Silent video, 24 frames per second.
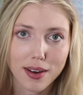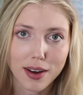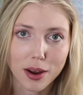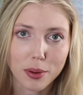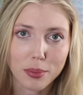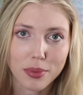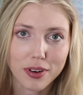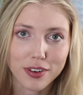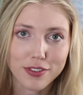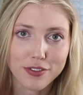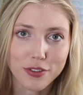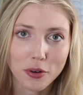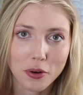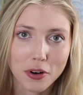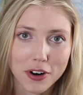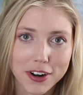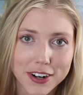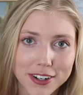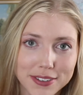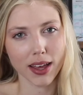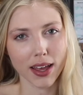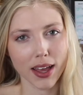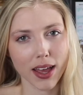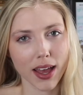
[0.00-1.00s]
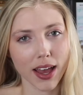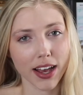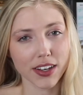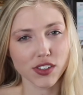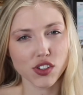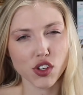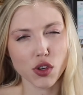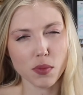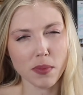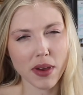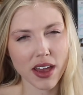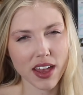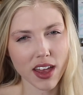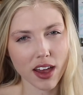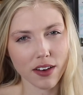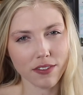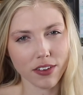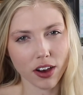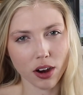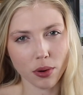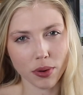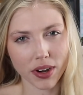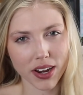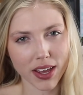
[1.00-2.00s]
Number four, as you may
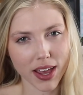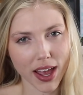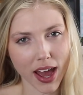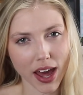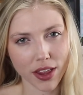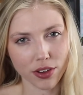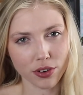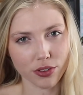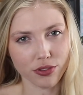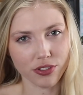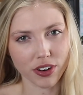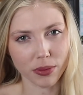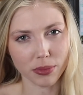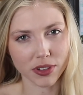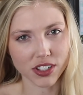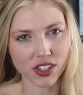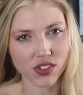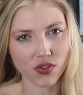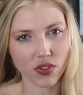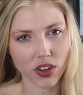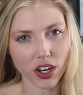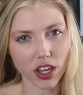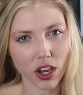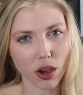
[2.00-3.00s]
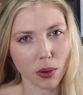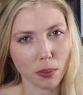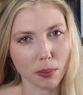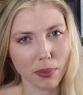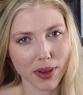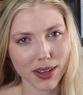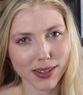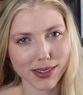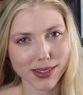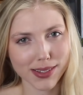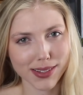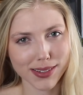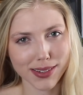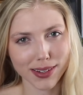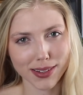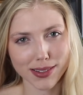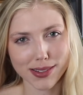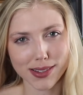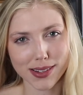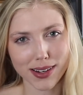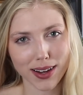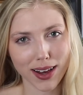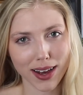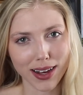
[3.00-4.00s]
have already gathered from this video, Musk
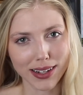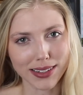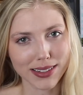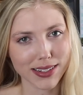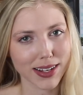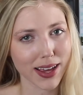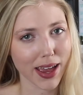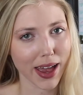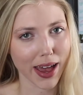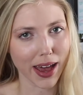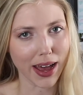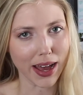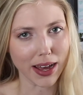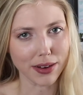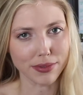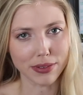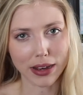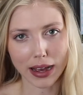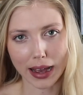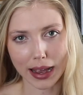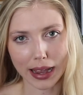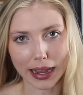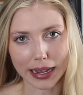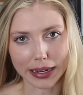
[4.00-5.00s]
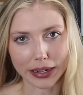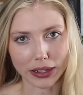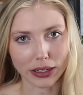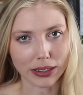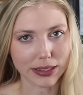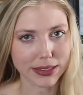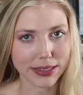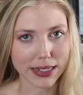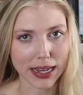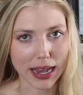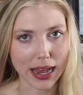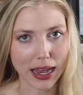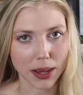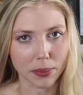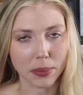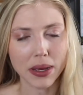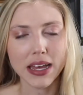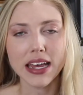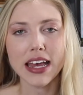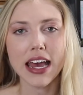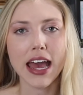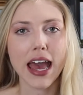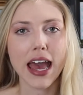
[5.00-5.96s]
does not have idle time.